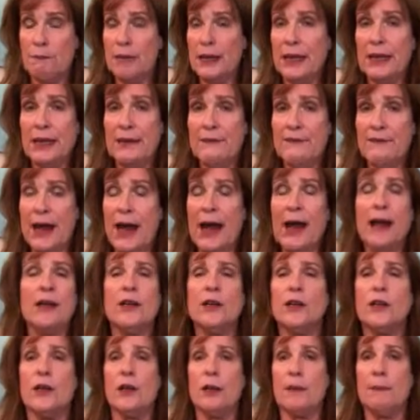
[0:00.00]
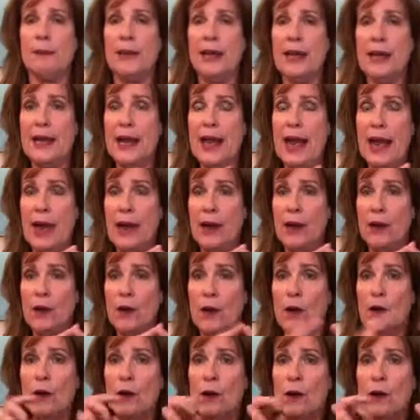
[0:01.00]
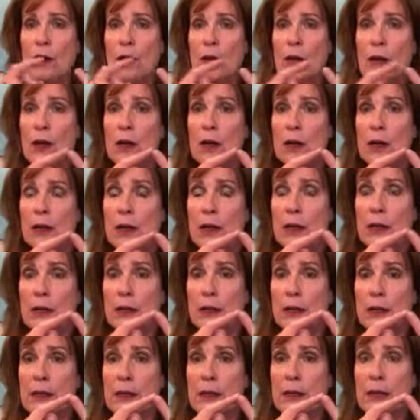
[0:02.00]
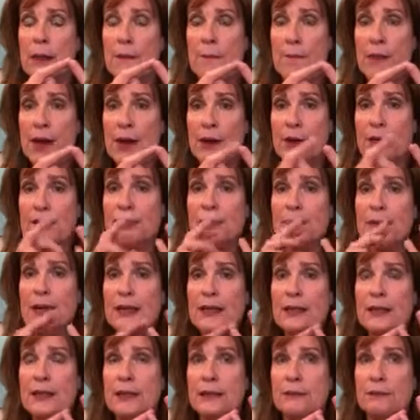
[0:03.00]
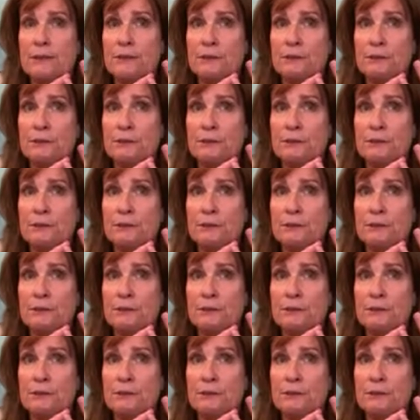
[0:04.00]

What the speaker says: belly fat could be anger, embarrassment,